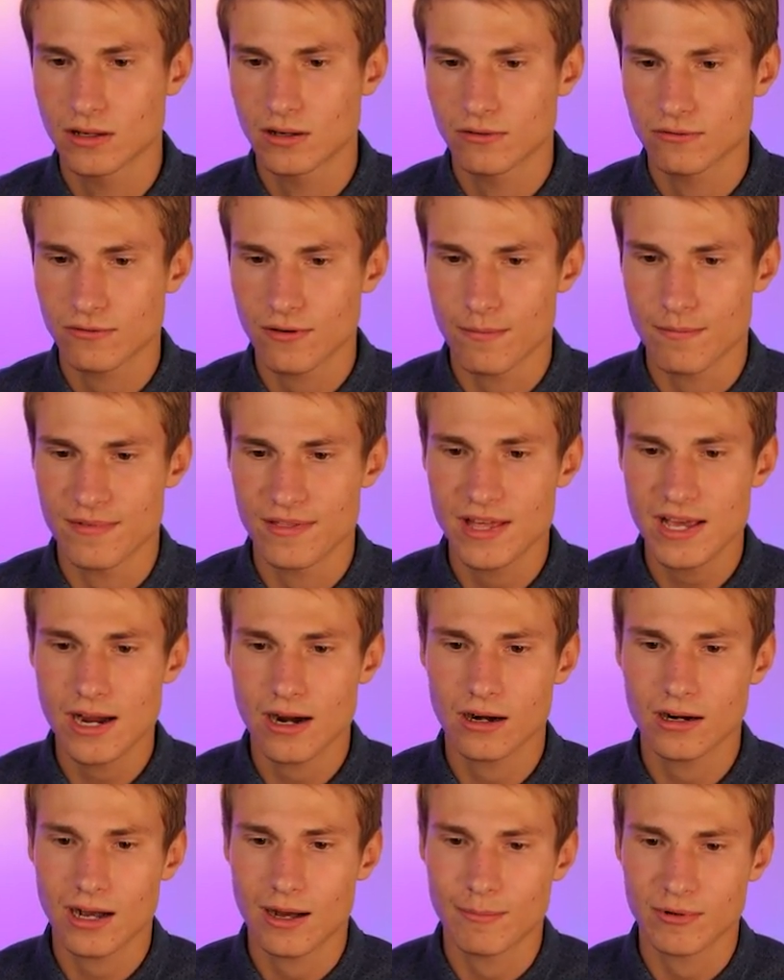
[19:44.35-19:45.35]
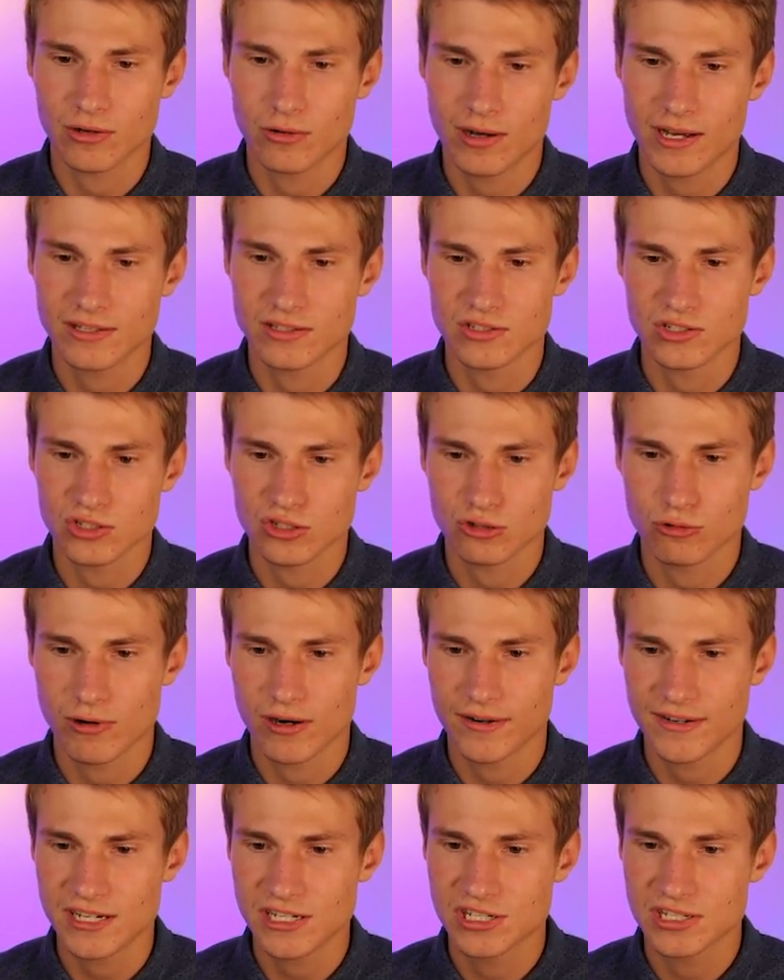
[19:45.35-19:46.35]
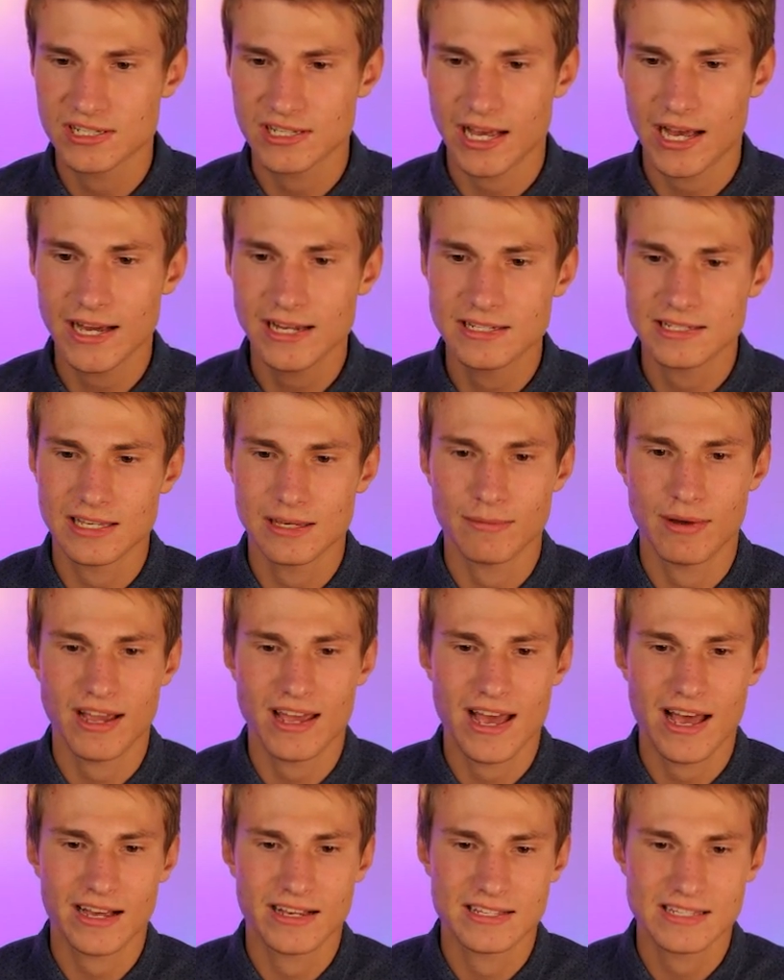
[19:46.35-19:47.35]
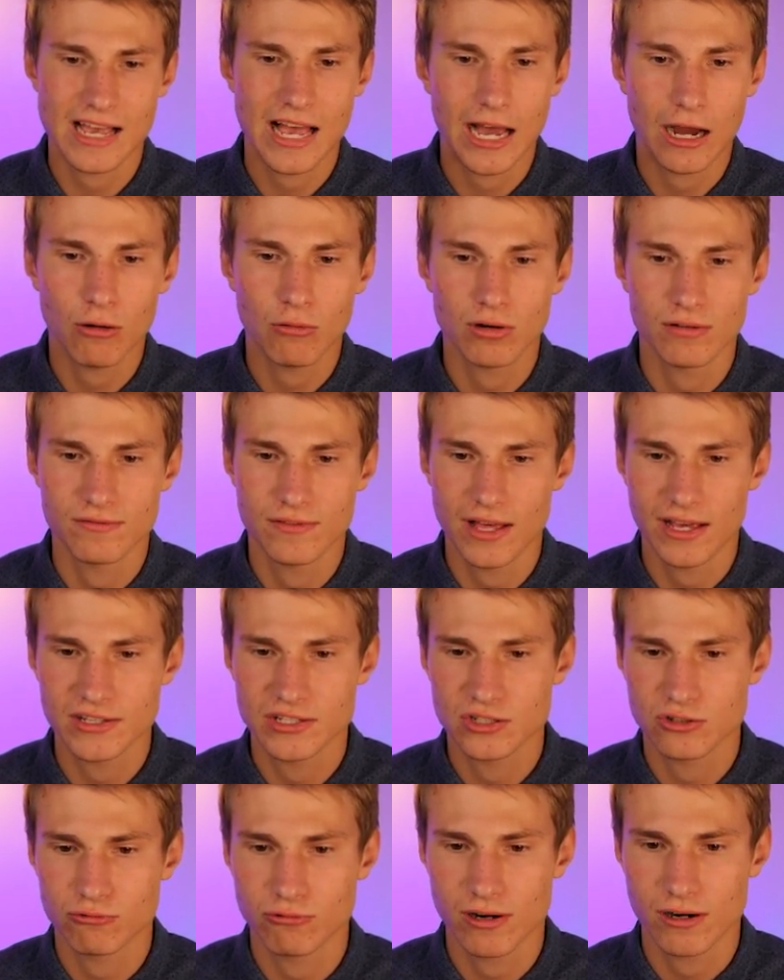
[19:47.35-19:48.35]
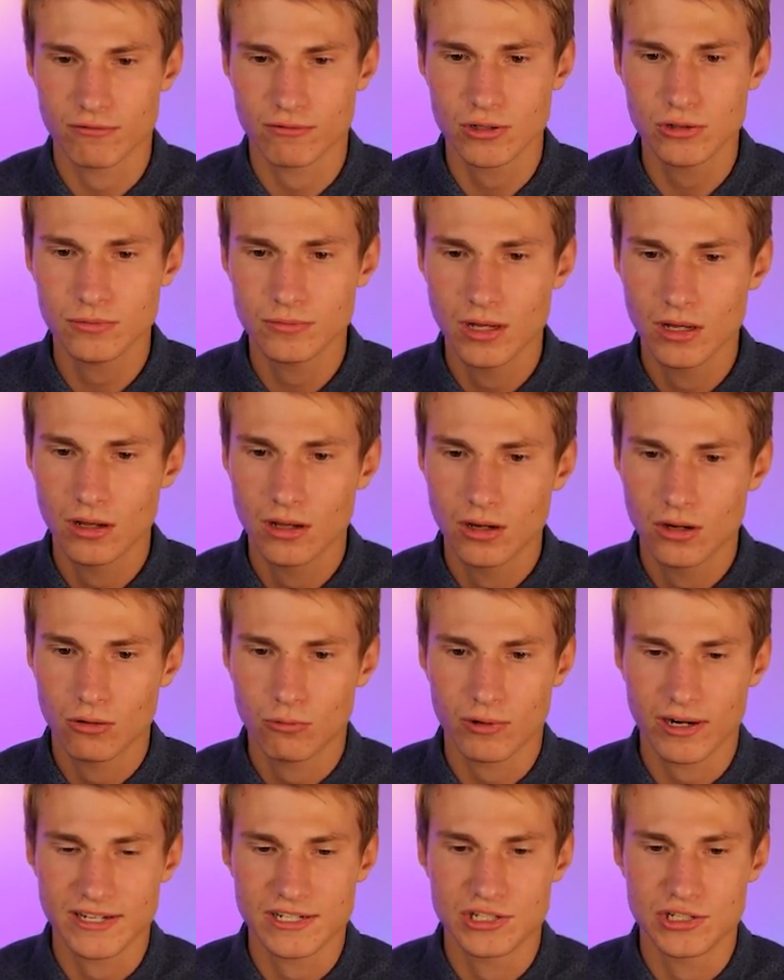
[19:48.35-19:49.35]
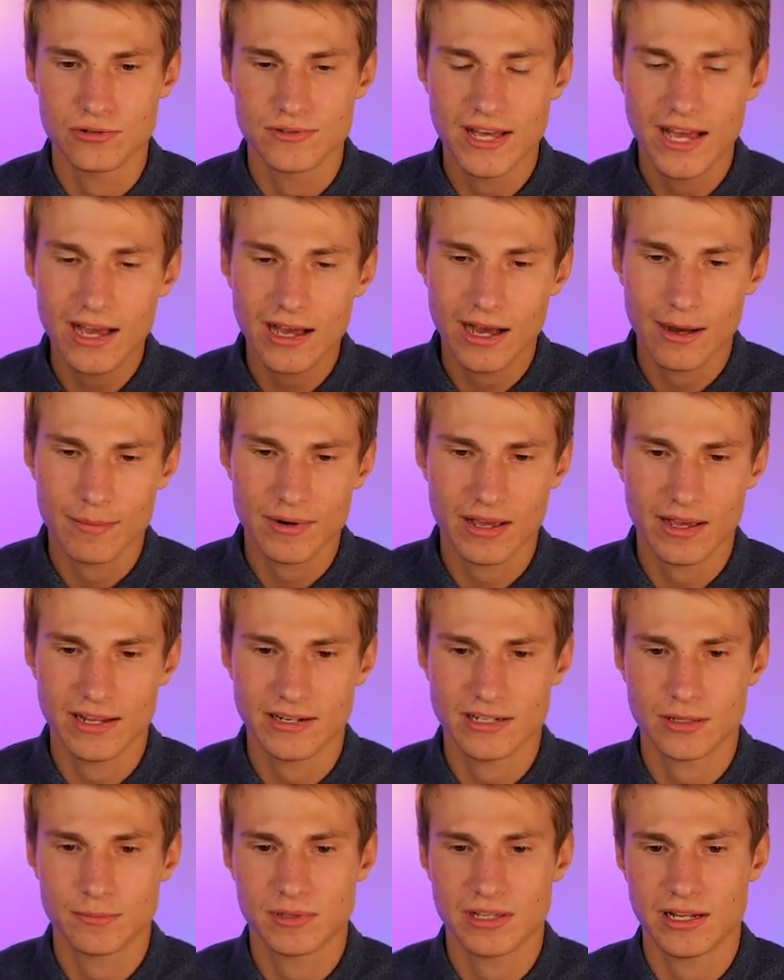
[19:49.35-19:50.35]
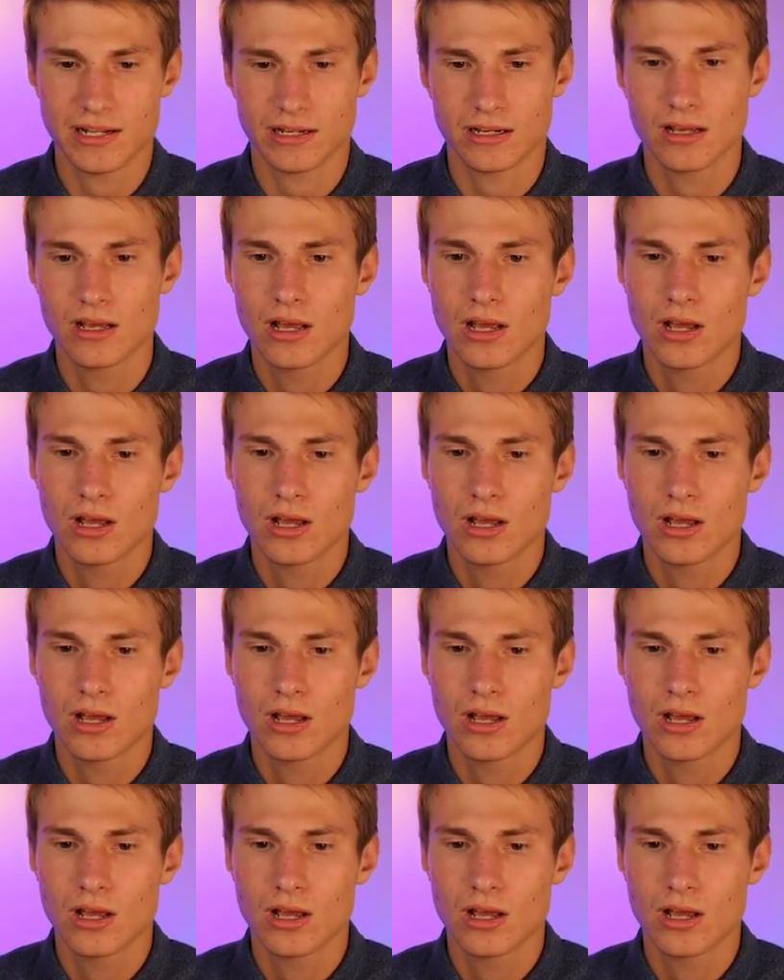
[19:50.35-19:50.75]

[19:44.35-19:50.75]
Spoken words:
From there, I'm going to go ahead and square each side to get my x out of that square root. When I do that, I'm going to end up getting